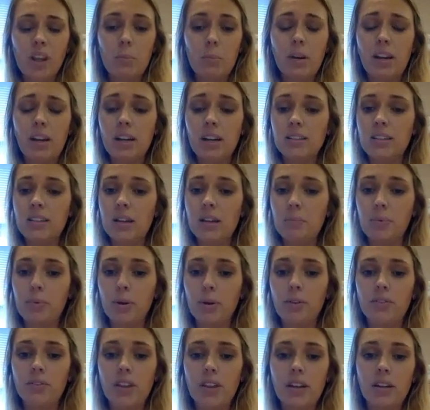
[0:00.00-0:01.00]
because they
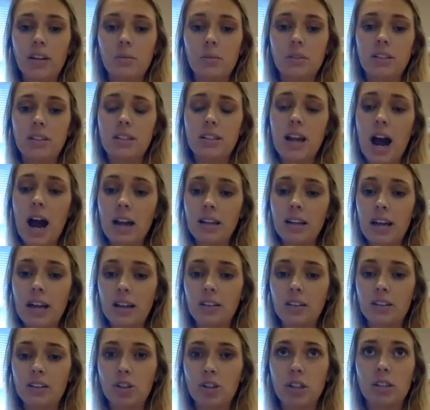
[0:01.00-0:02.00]
proved that it was not
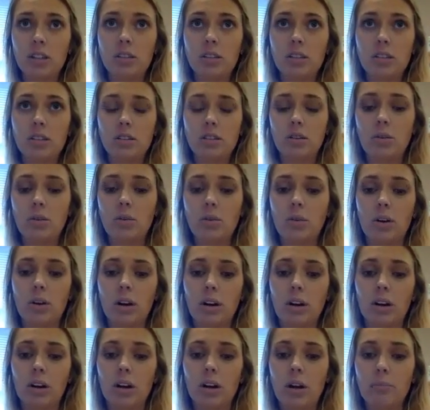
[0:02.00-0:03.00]
negligence
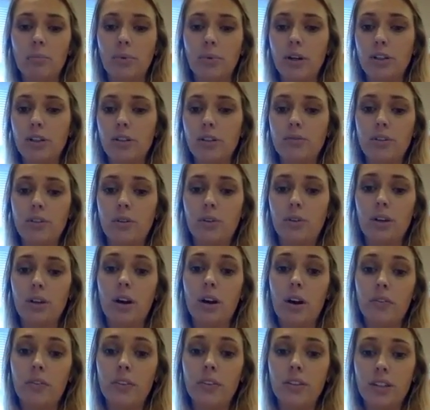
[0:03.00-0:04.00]
or a breach of duty
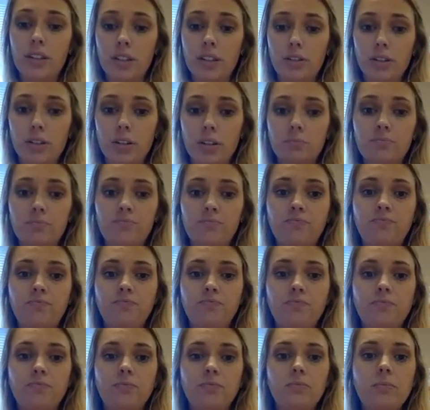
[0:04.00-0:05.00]
on the teacher.
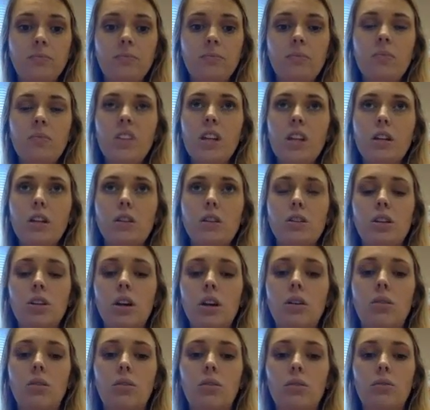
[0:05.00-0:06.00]

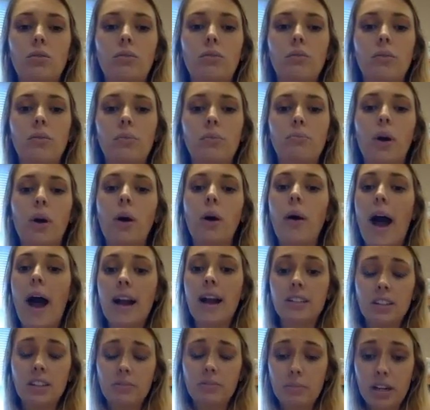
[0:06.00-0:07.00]
So,
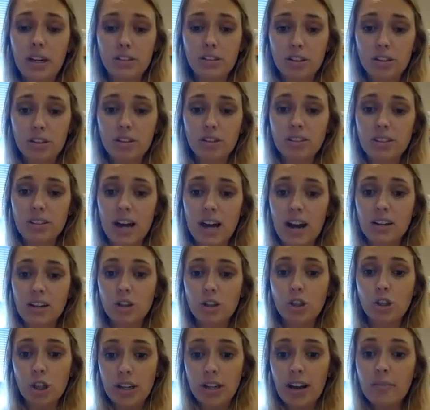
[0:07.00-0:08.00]
proactive measures that
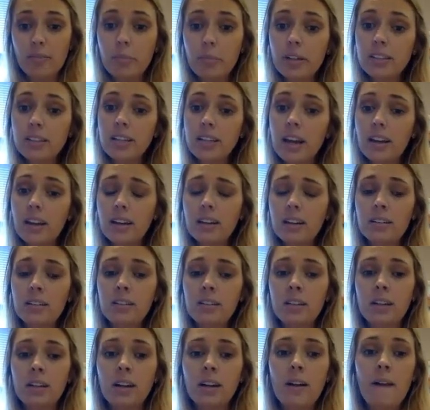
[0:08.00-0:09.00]
should have been
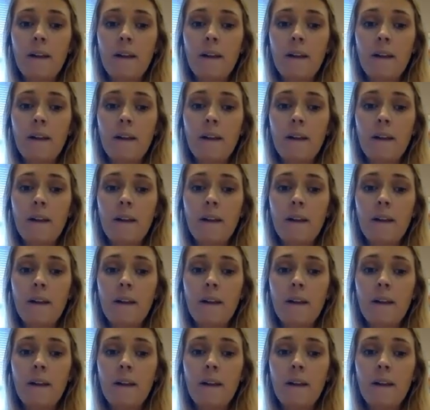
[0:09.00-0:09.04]
taken.